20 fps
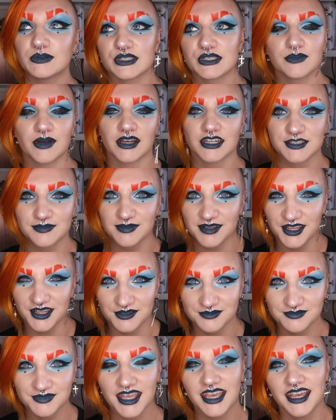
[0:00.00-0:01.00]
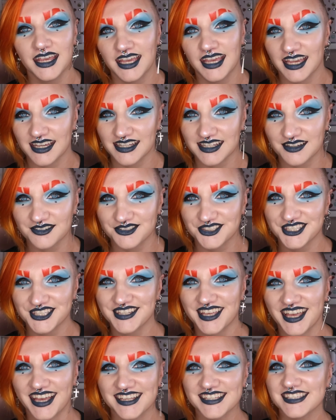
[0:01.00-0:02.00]
box below. And I will see you
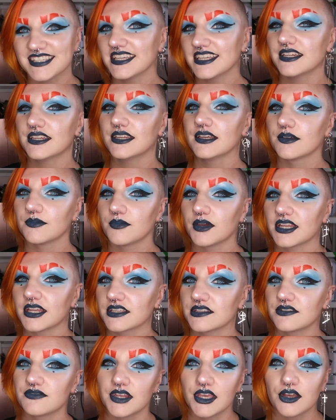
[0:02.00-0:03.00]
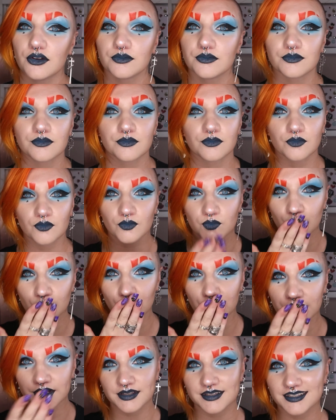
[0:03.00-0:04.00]
guys in my next video.
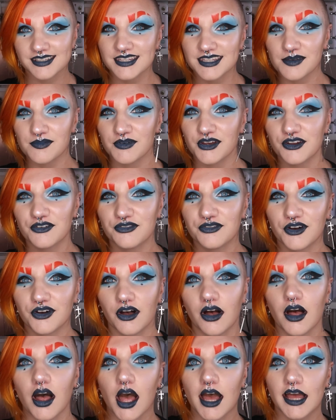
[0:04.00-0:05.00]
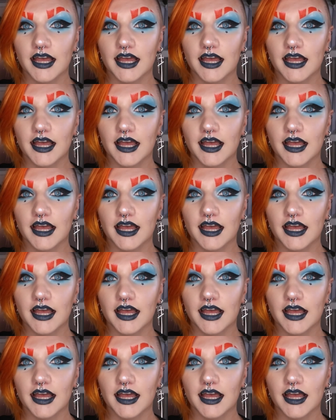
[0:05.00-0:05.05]
Stay beautiful.